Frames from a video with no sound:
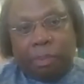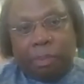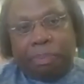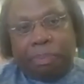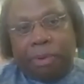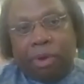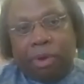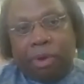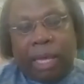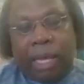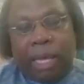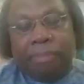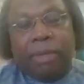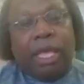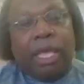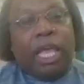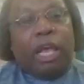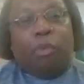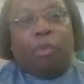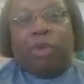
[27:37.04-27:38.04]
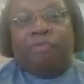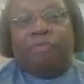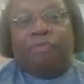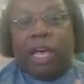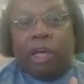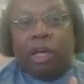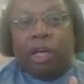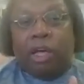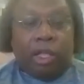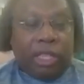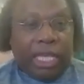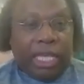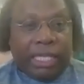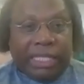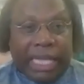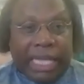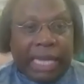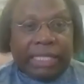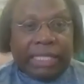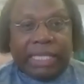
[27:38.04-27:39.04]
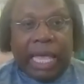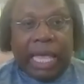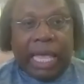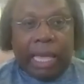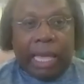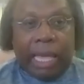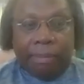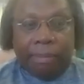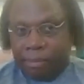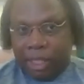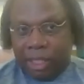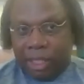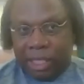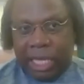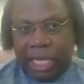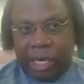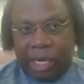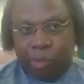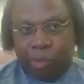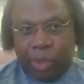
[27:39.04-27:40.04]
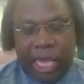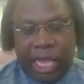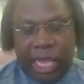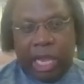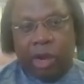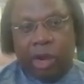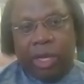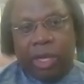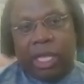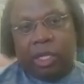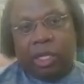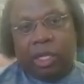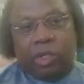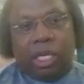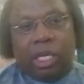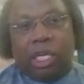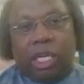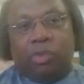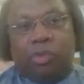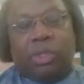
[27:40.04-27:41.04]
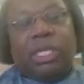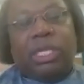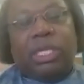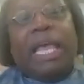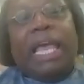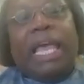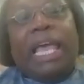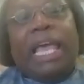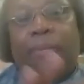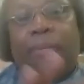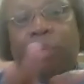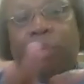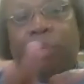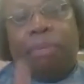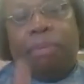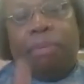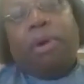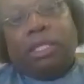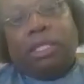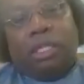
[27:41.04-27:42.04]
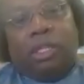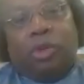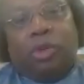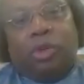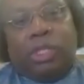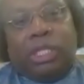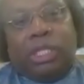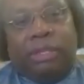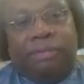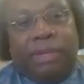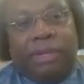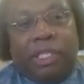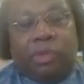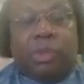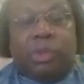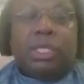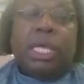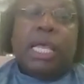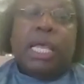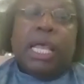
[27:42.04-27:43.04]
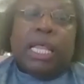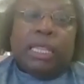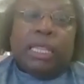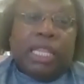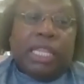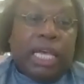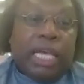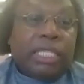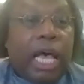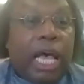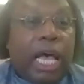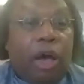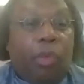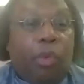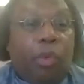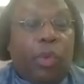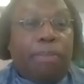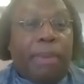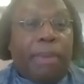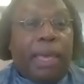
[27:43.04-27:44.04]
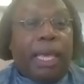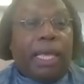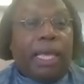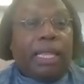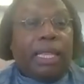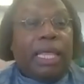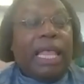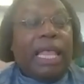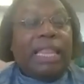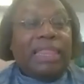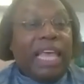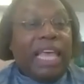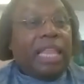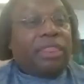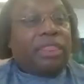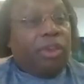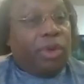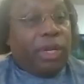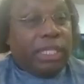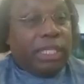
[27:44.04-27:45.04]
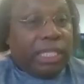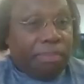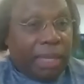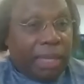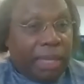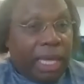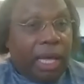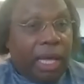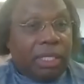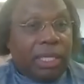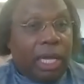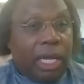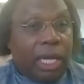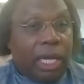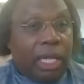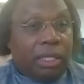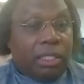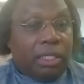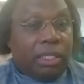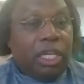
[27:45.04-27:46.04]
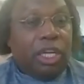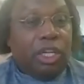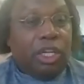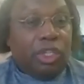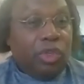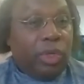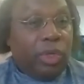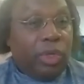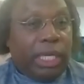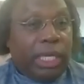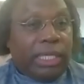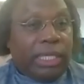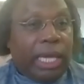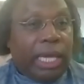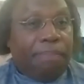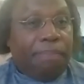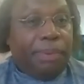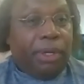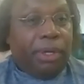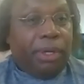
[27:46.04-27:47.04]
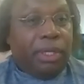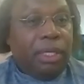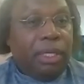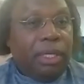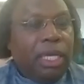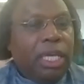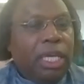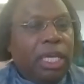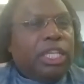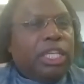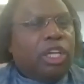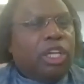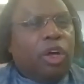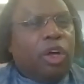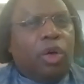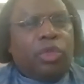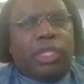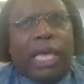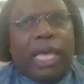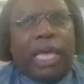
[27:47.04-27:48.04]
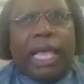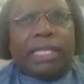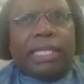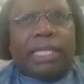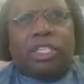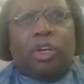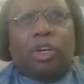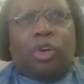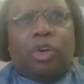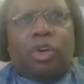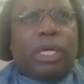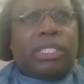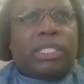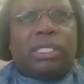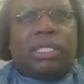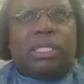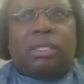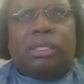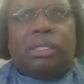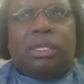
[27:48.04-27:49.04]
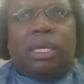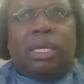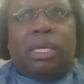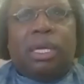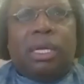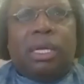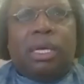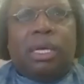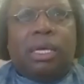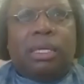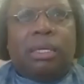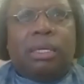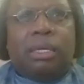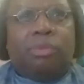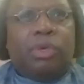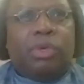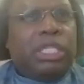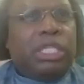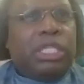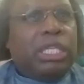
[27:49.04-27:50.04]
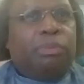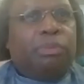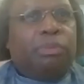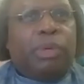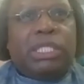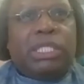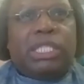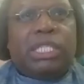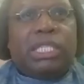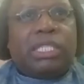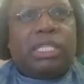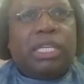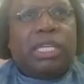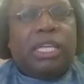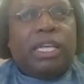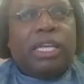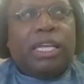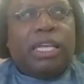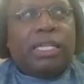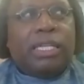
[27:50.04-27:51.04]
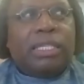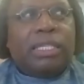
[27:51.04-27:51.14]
air the program. We found out the exact time that it would air in those countries, and we marketed those individuals. That's how we made that $30-some thousand during that time period. So to answer your question, Regina, we just